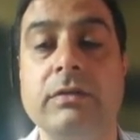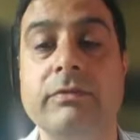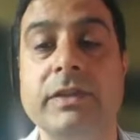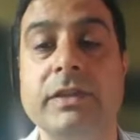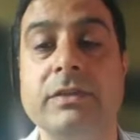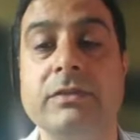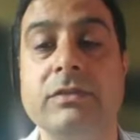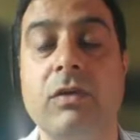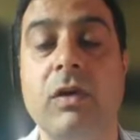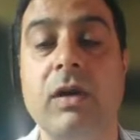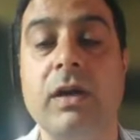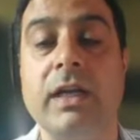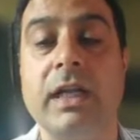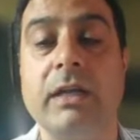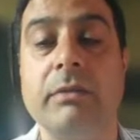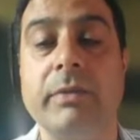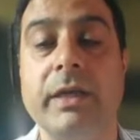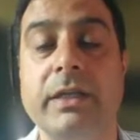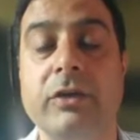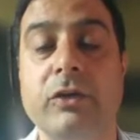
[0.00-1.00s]
which is all
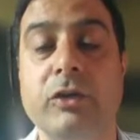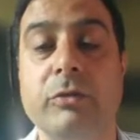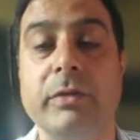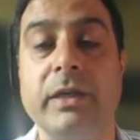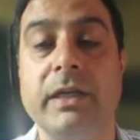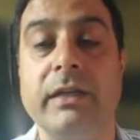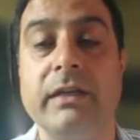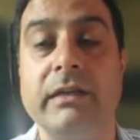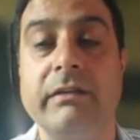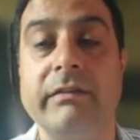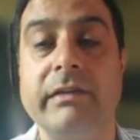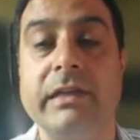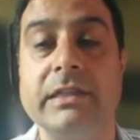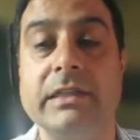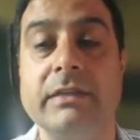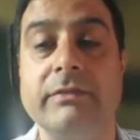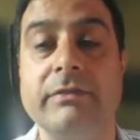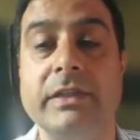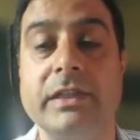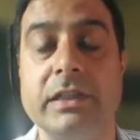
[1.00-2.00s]
done by the human
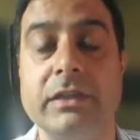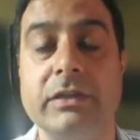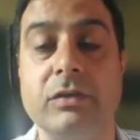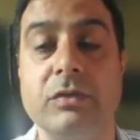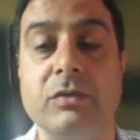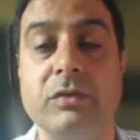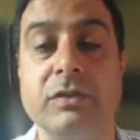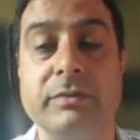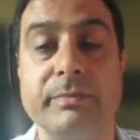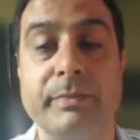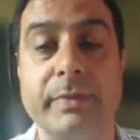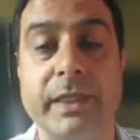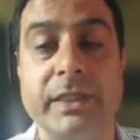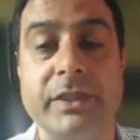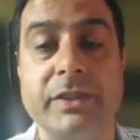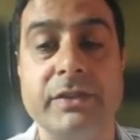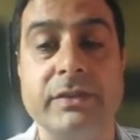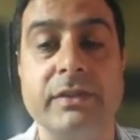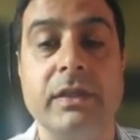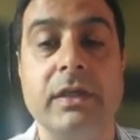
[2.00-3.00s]
intervention, which includes
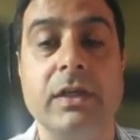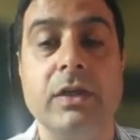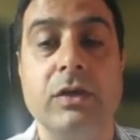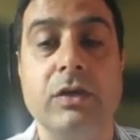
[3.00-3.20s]
bridges,